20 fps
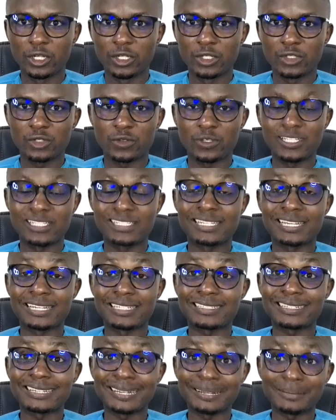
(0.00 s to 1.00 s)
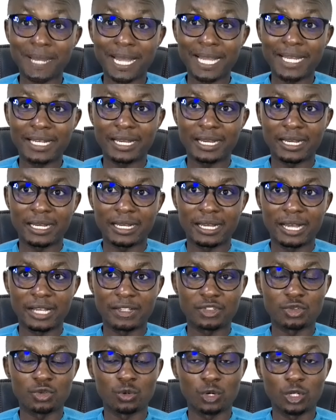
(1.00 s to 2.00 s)
So this is just a reminder,
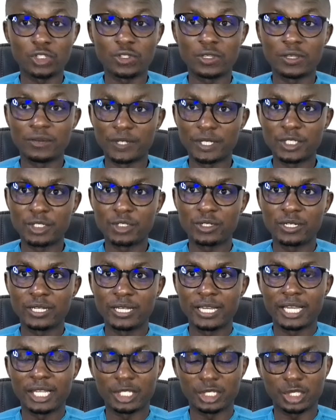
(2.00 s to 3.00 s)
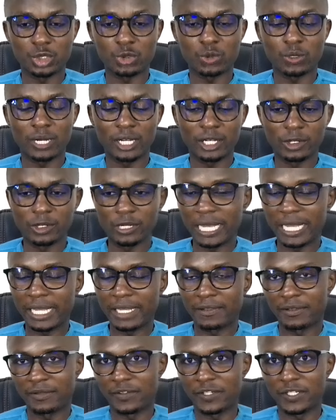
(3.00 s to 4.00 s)
as you watch the video, ensure you
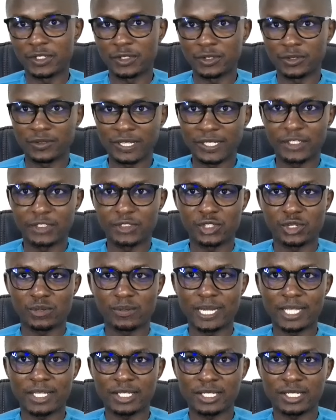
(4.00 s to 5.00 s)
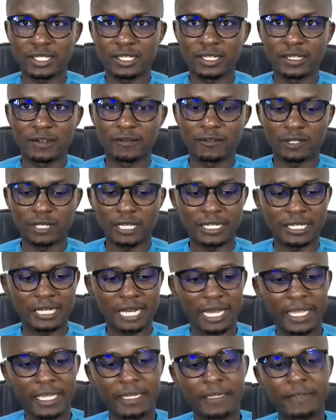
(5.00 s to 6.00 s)
like the video. Thank you so much for that
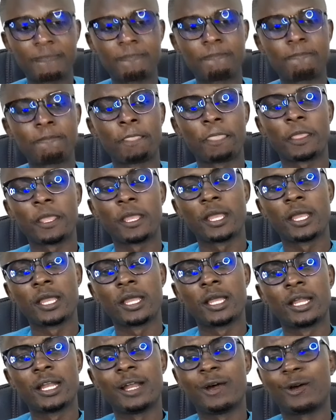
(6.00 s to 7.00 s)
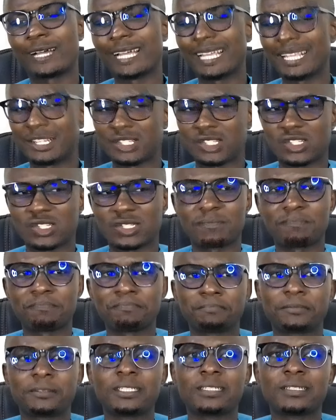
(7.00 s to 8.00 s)
like. Now, Kenyans,
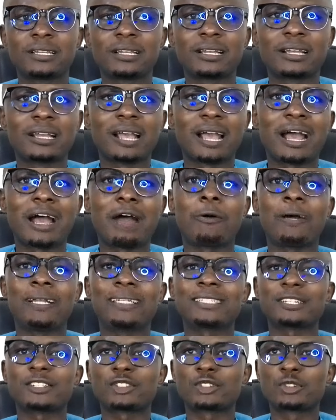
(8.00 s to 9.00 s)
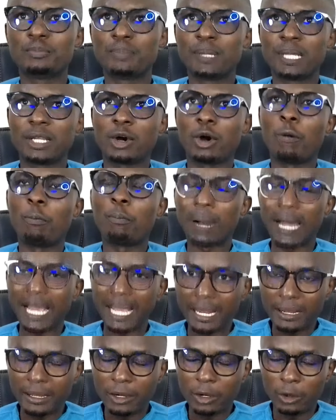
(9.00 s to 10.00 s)
I want us to be
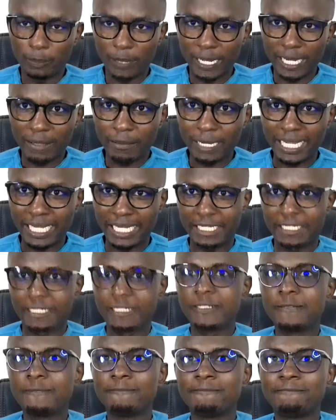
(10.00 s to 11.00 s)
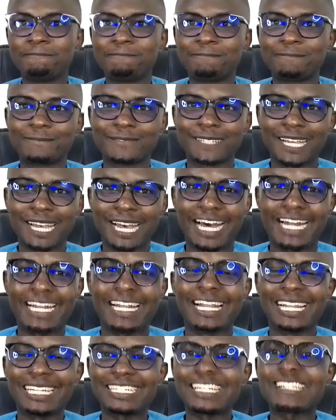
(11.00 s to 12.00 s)
open-minded
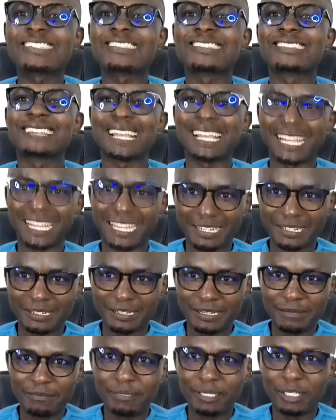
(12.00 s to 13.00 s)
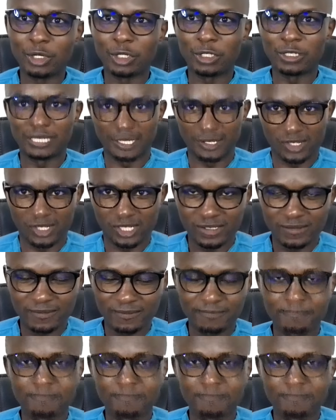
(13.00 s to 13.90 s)
and let us think beyond this.